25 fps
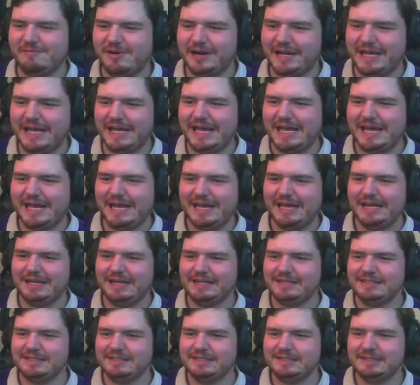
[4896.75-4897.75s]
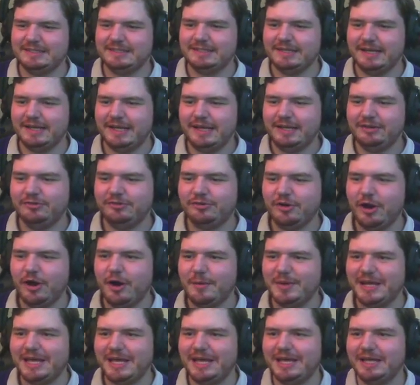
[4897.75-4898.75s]
running here in
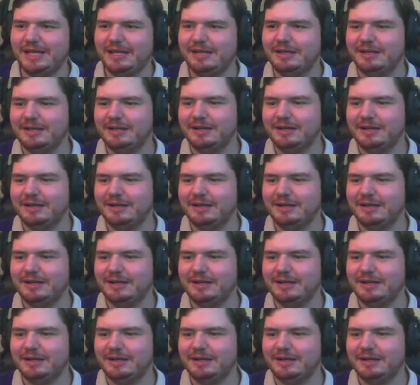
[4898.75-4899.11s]
Germany,